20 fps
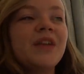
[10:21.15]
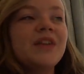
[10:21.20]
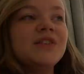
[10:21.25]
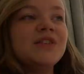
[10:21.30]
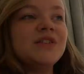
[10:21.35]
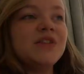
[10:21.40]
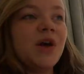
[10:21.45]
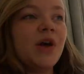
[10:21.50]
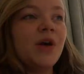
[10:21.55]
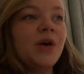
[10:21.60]

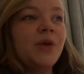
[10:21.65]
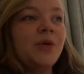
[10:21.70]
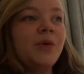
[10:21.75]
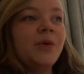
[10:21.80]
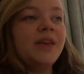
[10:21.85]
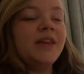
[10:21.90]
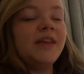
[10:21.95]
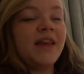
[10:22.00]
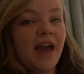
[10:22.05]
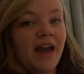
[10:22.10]
So
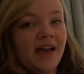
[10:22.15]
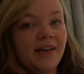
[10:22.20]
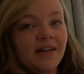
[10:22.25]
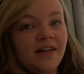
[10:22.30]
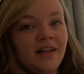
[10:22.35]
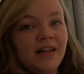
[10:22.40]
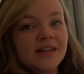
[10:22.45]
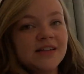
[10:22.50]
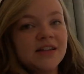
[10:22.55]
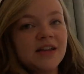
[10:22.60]
yeah,
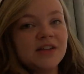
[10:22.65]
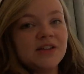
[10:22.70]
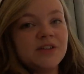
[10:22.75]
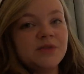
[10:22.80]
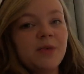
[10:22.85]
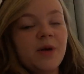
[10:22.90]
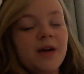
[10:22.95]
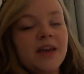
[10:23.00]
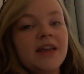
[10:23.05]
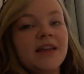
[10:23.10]
I
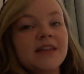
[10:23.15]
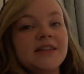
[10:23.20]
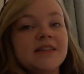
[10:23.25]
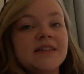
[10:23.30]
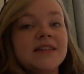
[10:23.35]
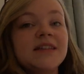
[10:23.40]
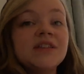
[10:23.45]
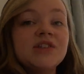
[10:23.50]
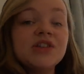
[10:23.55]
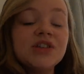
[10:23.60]
started working as a
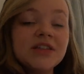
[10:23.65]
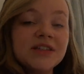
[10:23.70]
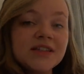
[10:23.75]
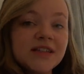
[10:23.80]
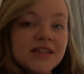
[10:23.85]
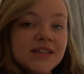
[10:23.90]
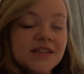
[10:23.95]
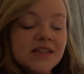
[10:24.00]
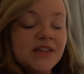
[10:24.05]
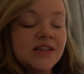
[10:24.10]
teaching
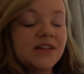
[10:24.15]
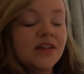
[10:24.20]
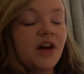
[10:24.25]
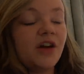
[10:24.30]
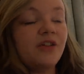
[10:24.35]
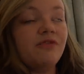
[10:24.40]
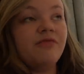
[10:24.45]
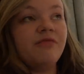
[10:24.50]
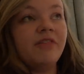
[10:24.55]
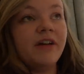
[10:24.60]
assistant.
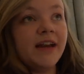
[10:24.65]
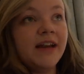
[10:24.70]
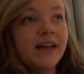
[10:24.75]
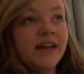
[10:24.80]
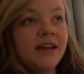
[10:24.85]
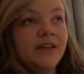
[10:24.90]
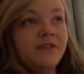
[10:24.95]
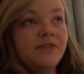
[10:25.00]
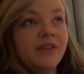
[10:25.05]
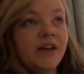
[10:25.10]
I
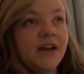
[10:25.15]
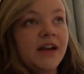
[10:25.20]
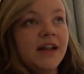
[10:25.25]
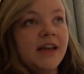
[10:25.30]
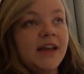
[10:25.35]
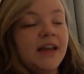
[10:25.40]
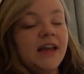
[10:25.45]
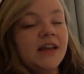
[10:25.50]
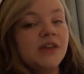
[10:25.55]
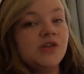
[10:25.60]
really,
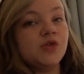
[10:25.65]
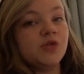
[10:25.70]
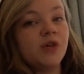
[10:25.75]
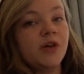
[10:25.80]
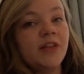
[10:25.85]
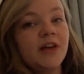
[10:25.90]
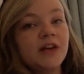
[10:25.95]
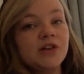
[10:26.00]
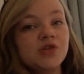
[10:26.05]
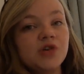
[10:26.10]
really
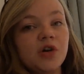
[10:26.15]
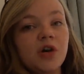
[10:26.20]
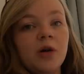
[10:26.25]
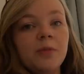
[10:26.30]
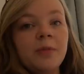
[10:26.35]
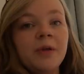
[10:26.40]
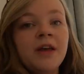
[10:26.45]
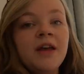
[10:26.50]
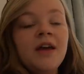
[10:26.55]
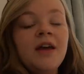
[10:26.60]
enjoy that
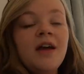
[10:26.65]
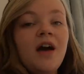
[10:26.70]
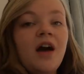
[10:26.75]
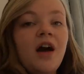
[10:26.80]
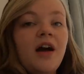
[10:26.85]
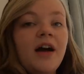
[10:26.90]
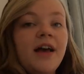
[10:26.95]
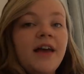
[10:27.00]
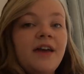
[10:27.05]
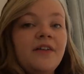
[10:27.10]
job.
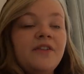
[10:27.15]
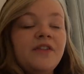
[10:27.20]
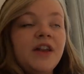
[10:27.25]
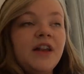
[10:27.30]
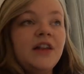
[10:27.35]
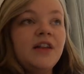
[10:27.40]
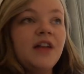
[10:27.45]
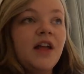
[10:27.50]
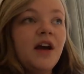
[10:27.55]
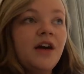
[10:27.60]
I have
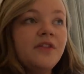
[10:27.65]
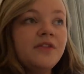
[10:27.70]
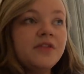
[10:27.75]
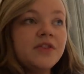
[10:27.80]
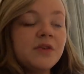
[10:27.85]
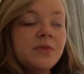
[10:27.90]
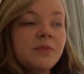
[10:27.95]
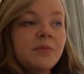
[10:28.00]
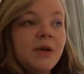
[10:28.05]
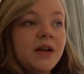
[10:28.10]

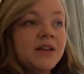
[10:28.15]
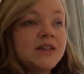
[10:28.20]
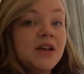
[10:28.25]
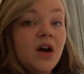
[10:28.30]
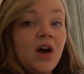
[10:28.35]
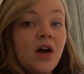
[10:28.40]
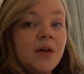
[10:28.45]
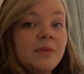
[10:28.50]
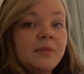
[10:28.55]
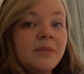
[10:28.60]
loved my
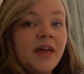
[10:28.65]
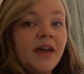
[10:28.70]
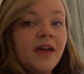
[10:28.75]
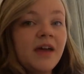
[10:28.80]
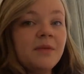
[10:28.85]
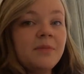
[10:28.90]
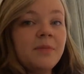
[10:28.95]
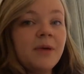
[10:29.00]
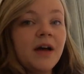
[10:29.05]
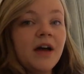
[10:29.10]
time
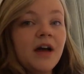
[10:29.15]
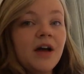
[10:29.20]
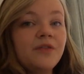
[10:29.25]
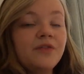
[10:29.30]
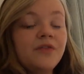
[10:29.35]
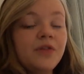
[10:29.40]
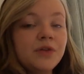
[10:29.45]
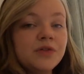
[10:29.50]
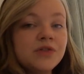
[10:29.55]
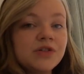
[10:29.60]
there, but
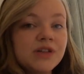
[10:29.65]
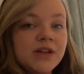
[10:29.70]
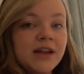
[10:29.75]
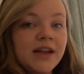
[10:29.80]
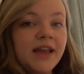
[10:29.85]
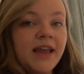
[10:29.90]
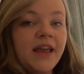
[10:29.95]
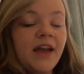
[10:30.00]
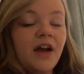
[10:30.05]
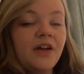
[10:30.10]

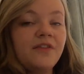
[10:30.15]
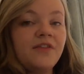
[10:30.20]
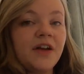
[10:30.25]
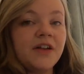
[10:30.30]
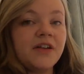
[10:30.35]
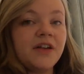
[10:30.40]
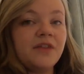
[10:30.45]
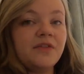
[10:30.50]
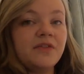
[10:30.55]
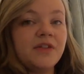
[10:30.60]
unfortunately I
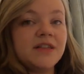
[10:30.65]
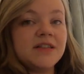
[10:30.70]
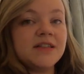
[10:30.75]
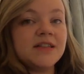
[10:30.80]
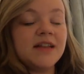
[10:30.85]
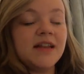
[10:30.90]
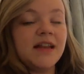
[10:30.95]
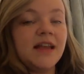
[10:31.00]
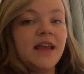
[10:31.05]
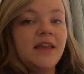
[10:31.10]
found out
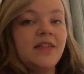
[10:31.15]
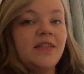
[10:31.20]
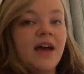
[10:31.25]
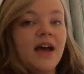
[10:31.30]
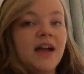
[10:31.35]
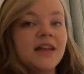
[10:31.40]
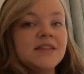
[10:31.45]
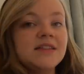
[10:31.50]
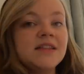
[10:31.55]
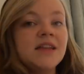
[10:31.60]
recently
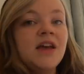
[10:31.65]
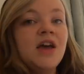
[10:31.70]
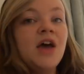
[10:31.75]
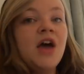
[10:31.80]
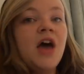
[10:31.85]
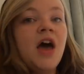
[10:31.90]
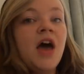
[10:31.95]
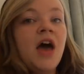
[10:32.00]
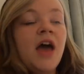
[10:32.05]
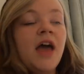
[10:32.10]
that
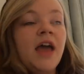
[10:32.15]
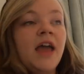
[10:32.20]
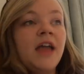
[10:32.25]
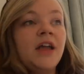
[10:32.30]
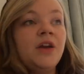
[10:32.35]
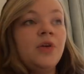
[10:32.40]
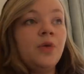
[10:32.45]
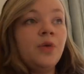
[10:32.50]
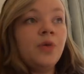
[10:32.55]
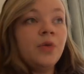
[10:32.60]

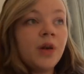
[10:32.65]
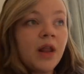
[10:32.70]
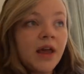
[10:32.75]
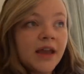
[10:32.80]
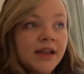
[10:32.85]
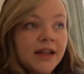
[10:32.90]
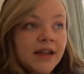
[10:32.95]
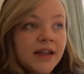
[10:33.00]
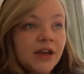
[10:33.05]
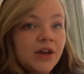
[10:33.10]
in all
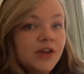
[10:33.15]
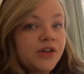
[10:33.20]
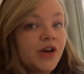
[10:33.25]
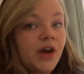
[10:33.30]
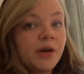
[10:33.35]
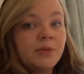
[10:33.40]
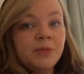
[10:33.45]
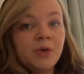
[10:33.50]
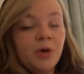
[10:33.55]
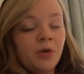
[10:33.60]
likelihood
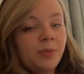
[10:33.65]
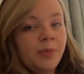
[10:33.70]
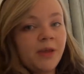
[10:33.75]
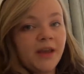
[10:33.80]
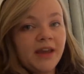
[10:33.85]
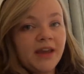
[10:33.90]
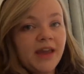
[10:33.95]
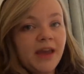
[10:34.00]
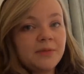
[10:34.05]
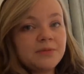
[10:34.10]
I'm not
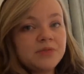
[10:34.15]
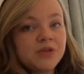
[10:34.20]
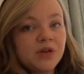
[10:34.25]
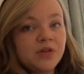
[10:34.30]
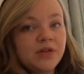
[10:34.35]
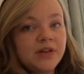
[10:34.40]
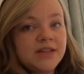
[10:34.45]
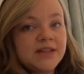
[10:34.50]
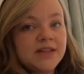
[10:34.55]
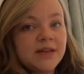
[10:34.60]
being kept
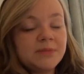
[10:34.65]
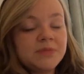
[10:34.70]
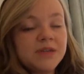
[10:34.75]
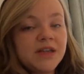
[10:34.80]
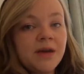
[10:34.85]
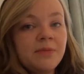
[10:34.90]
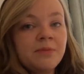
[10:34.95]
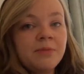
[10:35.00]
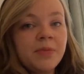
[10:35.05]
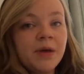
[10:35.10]
on in
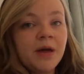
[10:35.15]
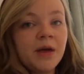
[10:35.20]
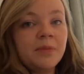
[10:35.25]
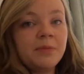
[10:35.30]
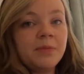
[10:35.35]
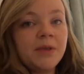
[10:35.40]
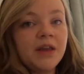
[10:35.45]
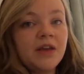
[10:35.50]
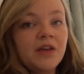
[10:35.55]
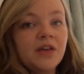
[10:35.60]
September
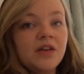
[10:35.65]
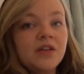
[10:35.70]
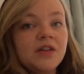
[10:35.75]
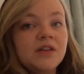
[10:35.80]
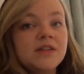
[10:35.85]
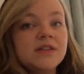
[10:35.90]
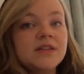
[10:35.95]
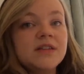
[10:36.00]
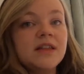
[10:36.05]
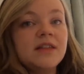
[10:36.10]

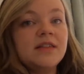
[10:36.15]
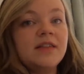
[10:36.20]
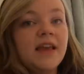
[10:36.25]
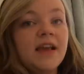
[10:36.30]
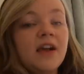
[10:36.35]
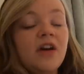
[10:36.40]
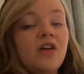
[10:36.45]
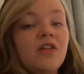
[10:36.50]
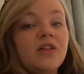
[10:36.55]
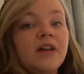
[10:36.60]
because they
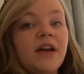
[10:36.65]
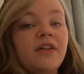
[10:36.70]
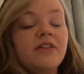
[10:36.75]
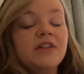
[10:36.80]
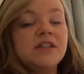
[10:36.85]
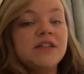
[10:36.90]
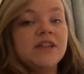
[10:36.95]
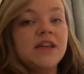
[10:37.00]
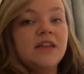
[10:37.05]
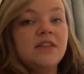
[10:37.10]
can't
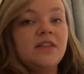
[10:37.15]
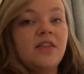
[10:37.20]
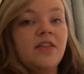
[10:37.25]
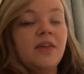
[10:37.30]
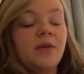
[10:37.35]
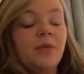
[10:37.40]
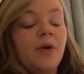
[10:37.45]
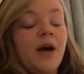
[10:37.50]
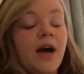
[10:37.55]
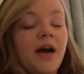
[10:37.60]
guarantee that
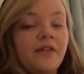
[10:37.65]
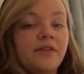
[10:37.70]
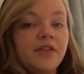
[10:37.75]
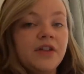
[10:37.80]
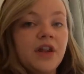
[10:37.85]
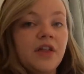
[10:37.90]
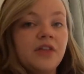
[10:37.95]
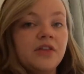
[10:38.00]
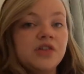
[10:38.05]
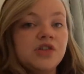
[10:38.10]
they will have
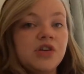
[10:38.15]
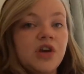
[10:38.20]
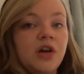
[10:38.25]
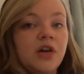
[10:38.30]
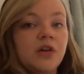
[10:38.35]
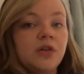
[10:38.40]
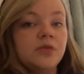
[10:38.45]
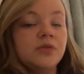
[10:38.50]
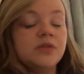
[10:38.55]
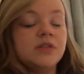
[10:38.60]
another
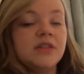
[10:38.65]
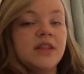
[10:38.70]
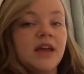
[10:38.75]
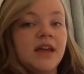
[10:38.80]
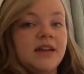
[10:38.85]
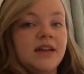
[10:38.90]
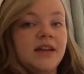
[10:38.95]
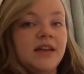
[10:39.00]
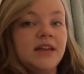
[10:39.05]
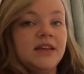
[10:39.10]
child
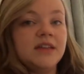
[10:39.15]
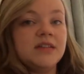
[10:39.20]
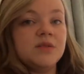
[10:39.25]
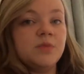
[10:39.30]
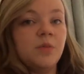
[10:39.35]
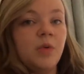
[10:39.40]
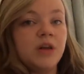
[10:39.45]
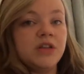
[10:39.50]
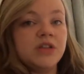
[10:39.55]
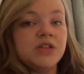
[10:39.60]
that needs
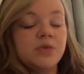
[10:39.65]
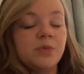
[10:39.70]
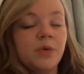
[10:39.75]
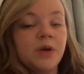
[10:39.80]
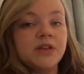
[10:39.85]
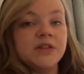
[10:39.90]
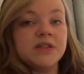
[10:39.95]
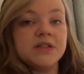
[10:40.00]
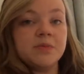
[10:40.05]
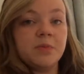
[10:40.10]

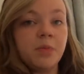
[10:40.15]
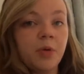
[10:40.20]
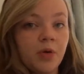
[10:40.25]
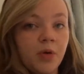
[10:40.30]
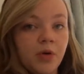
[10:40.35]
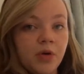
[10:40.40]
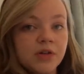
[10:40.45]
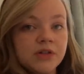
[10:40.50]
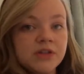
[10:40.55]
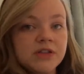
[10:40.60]
one-to-one
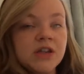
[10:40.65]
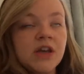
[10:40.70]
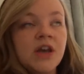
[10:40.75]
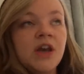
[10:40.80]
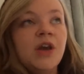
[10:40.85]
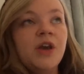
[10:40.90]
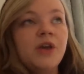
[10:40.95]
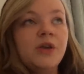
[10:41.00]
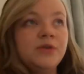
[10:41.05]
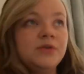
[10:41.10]
support
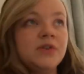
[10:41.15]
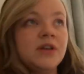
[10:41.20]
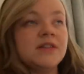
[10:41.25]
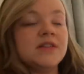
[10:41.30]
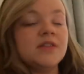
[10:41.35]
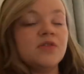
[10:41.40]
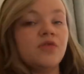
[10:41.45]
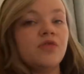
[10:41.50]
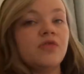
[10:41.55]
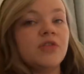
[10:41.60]
who
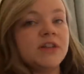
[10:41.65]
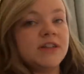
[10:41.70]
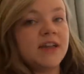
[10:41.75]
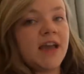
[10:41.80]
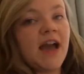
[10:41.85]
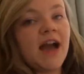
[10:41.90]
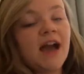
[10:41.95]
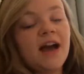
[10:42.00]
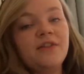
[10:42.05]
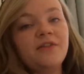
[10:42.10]
doesn't already
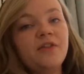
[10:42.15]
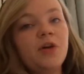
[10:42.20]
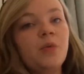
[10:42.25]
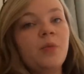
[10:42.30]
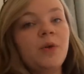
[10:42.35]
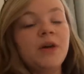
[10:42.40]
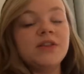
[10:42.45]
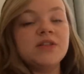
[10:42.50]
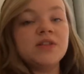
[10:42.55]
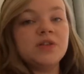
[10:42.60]
have a
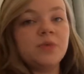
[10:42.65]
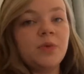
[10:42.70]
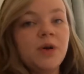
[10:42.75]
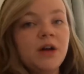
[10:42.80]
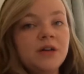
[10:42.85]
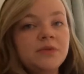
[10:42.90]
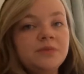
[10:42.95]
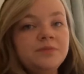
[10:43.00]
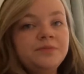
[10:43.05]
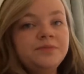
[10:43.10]

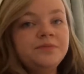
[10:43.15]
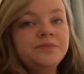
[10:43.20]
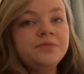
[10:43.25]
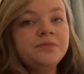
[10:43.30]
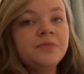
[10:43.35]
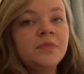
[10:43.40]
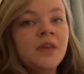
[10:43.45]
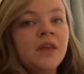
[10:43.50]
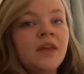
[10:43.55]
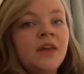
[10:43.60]
one-to-one.
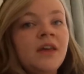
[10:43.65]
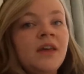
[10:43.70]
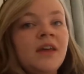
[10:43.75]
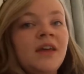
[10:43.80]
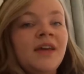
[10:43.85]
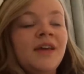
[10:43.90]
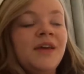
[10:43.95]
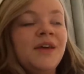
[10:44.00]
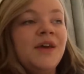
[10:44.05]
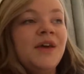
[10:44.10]

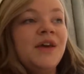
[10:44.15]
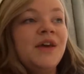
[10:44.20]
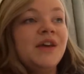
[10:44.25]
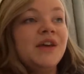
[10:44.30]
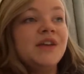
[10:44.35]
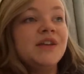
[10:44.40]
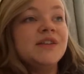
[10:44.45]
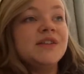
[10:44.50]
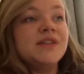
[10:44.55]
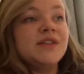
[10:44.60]

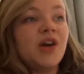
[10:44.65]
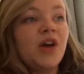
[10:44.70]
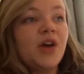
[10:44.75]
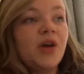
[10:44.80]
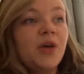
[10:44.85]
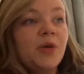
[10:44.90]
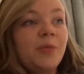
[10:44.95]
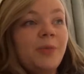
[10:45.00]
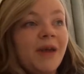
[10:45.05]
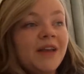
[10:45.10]

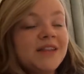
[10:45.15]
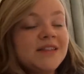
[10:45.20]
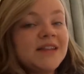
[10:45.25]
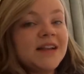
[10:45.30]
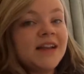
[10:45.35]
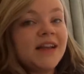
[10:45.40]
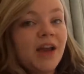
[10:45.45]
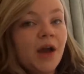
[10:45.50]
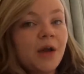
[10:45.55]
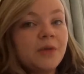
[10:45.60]
So
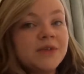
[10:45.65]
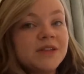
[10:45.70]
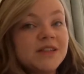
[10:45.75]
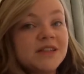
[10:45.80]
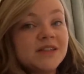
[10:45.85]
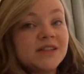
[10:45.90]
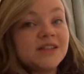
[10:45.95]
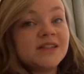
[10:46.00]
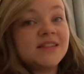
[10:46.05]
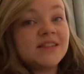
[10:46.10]
basically I
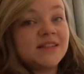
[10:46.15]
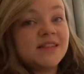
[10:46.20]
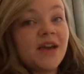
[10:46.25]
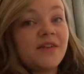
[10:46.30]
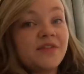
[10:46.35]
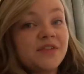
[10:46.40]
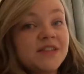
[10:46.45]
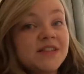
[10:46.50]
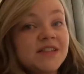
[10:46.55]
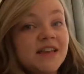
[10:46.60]
was
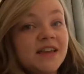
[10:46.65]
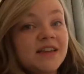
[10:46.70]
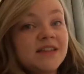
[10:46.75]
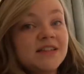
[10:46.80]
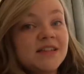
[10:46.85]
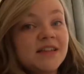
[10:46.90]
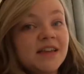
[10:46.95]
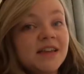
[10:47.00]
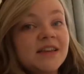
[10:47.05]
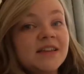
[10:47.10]

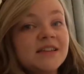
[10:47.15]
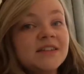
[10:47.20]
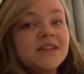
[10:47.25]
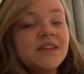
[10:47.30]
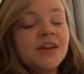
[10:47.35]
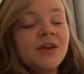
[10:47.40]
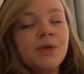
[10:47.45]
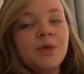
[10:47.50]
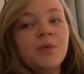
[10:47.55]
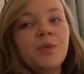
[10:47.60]
devastated.
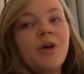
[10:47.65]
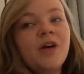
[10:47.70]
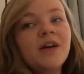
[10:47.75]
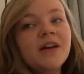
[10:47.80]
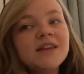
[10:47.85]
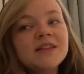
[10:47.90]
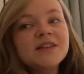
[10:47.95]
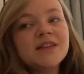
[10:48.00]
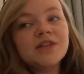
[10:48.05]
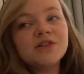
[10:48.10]

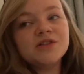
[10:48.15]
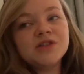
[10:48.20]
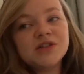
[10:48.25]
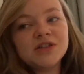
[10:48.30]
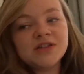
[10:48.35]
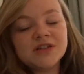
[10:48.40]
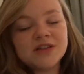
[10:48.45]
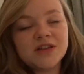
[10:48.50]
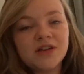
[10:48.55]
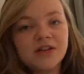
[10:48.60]
Why has Archie
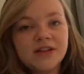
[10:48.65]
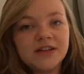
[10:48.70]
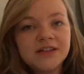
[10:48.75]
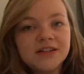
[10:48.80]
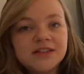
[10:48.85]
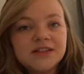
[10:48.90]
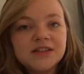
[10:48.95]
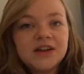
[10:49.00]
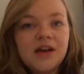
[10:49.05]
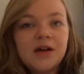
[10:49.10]

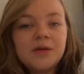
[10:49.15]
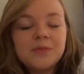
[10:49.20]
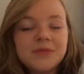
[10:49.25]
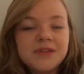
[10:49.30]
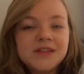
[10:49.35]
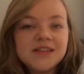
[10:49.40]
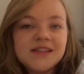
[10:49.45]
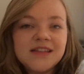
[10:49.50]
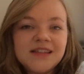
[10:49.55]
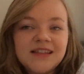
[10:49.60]
decided to come
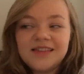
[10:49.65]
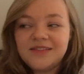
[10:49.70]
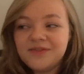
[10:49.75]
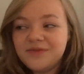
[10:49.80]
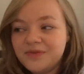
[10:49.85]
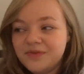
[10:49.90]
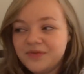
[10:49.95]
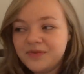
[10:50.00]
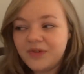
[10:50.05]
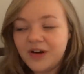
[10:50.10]
and sit
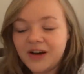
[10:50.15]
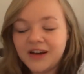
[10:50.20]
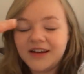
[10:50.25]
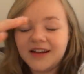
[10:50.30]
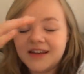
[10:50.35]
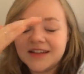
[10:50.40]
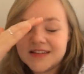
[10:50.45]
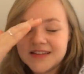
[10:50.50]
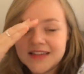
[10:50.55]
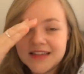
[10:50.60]
right
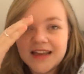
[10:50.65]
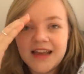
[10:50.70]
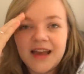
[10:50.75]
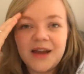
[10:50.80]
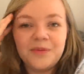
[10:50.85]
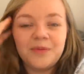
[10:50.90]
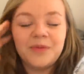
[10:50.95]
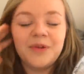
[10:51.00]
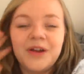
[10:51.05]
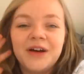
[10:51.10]
next to the
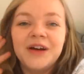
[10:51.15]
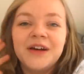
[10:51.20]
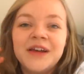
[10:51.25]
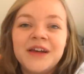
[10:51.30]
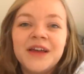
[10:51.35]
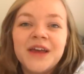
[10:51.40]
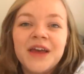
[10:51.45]
camera?